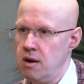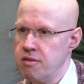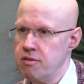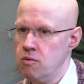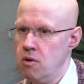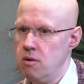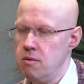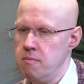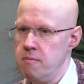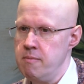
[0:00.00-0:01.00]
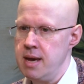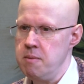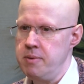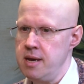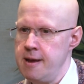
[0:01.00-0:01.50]
thought
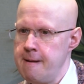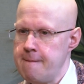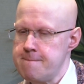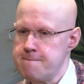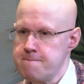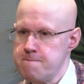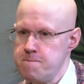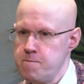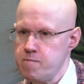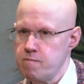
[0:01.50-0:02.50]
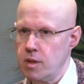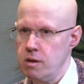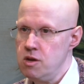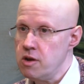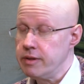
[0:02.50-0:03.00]
maybe,
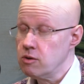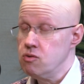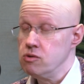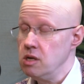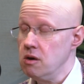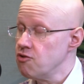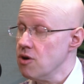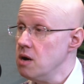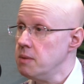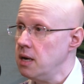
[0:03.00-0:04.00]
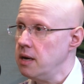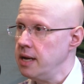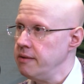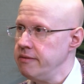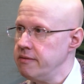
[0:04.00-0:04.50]
you know, it'll cause a lot of drama
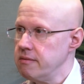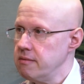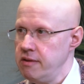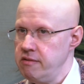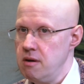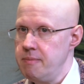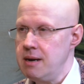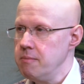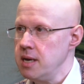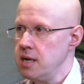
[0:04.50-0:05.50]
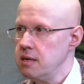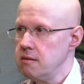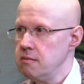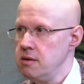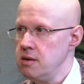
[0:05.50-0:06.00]
and it's not about me.
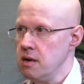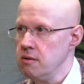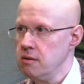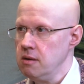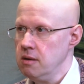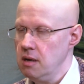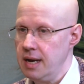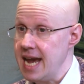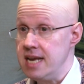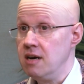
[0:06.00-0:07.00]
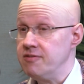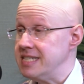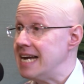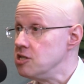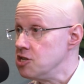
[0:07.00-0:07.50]
You know, I get enough
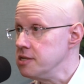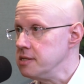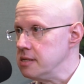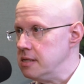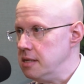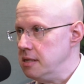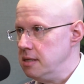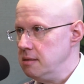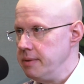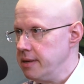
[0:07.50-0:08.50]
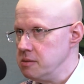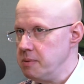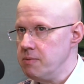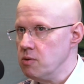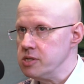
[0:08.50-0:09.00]
attention because
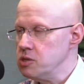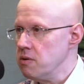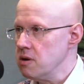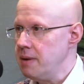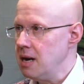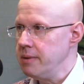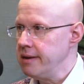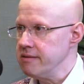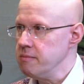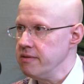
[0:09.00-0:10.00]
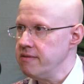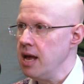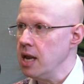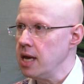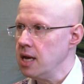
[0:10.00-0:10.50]
people are always talking about me because I'm on the
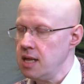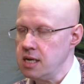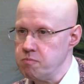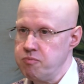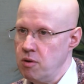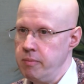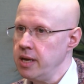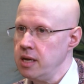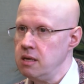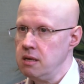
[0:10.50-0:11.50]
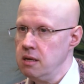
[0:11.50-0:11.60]
telly, and that's probably,